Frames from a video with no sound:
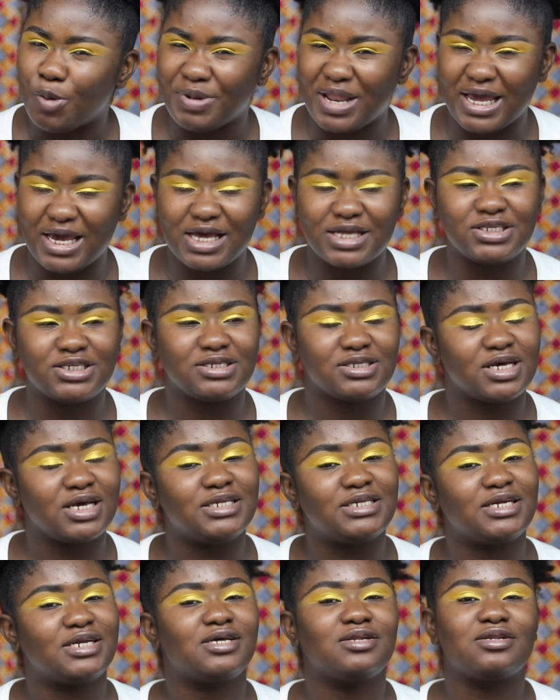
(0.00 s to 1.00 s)
Like it
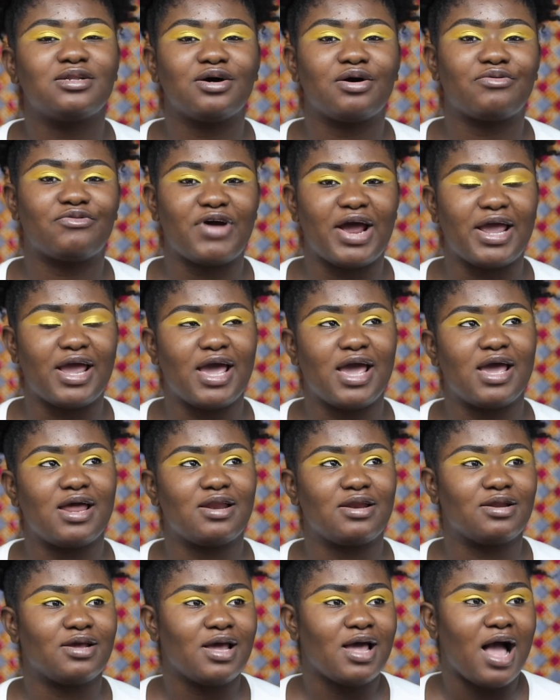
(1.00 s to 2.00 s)
didn't look right.
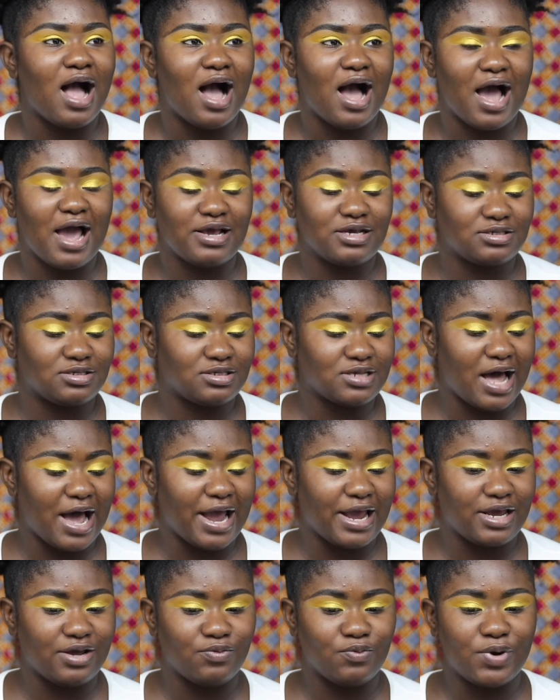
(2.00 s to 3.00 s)
And
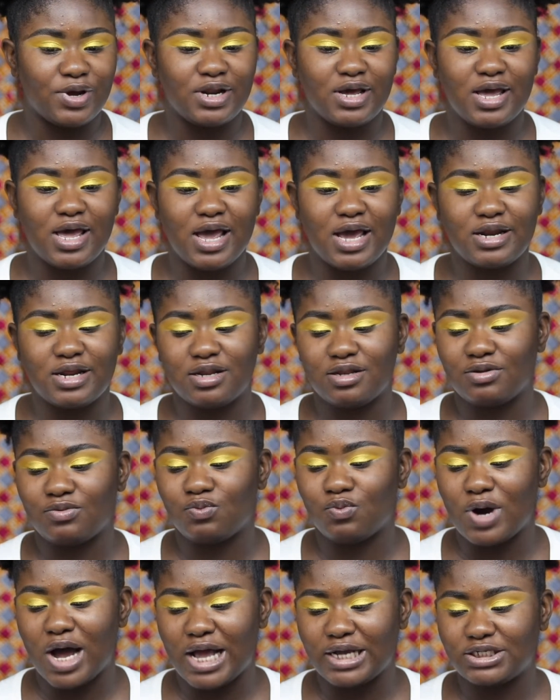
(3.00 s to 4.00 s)
I went ahead and
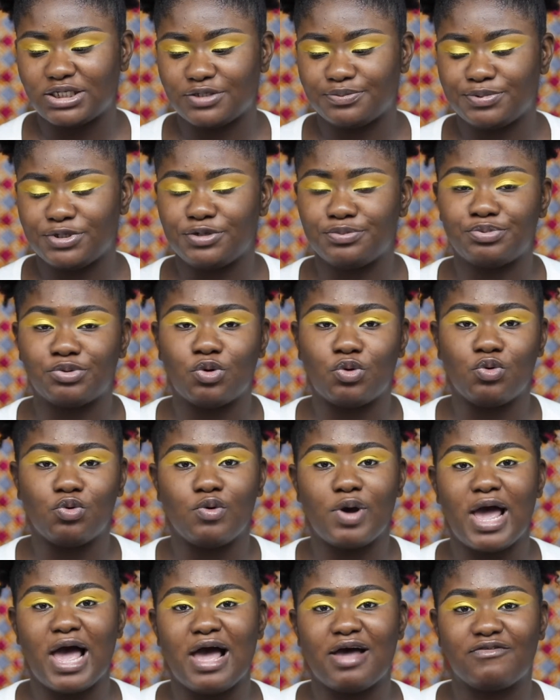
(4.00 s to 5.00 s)
watched people who
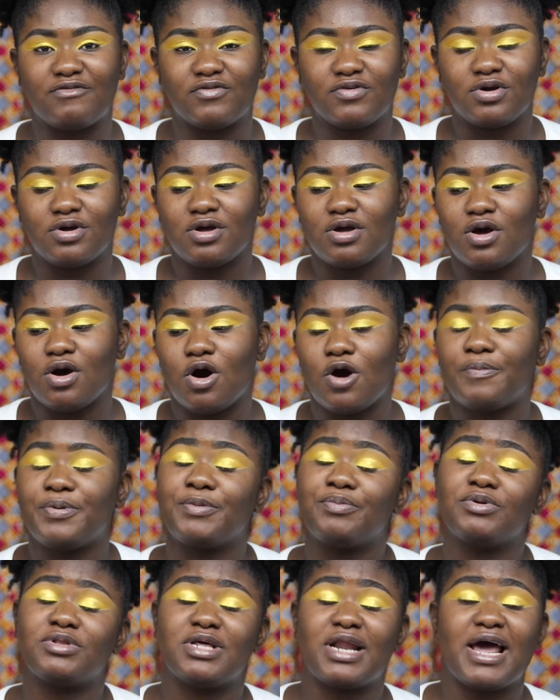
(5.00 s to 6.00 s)
have, or
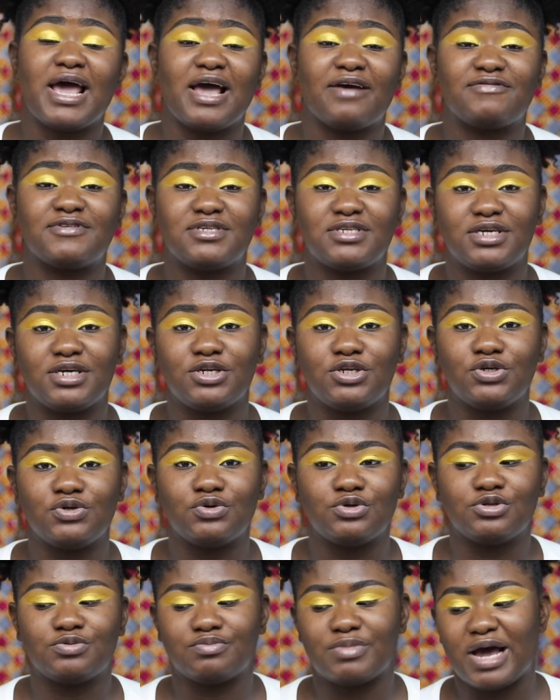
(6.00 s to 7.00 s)
people that I have seen
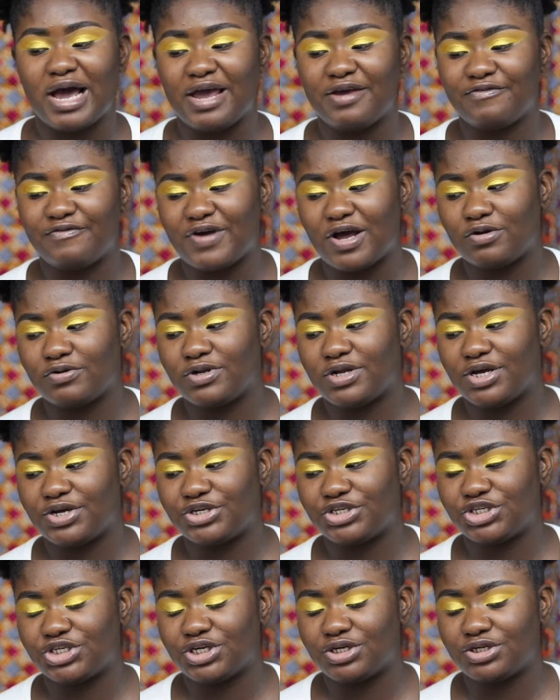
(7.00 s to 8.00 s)
use my
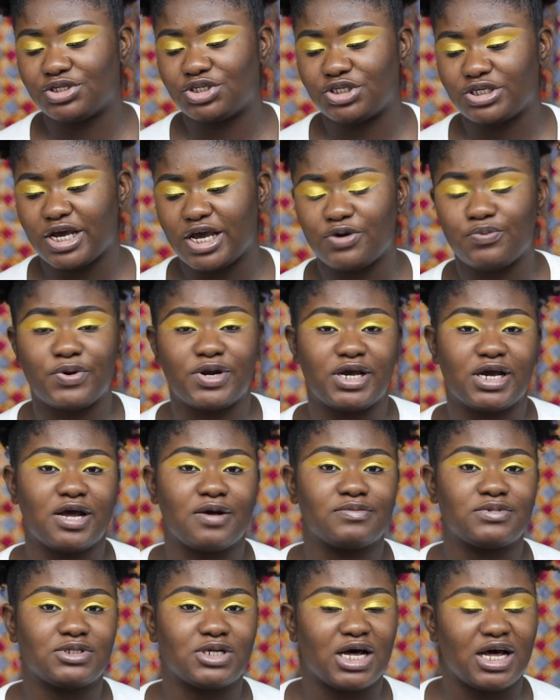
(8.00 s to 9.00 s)
foundation shade when it
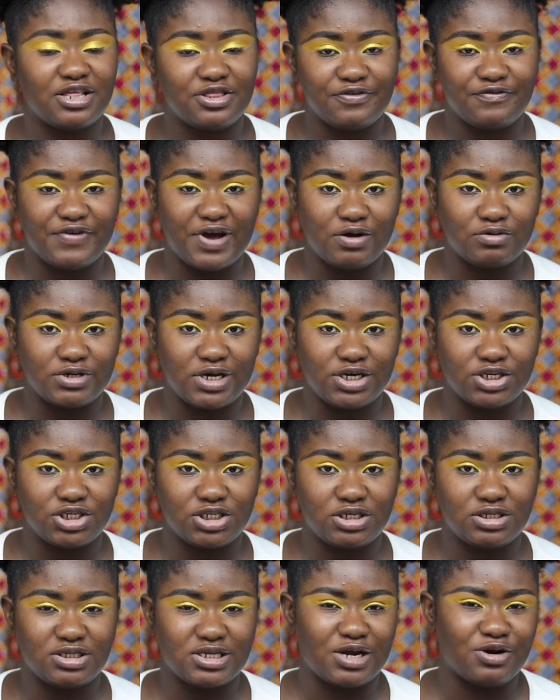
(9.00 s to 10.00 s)
comes to other
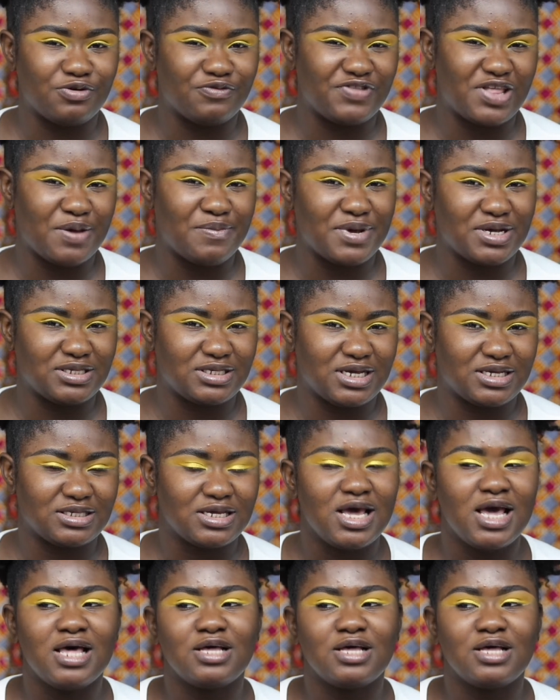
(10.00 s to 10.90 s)
foundations. I don't know if that makes sense.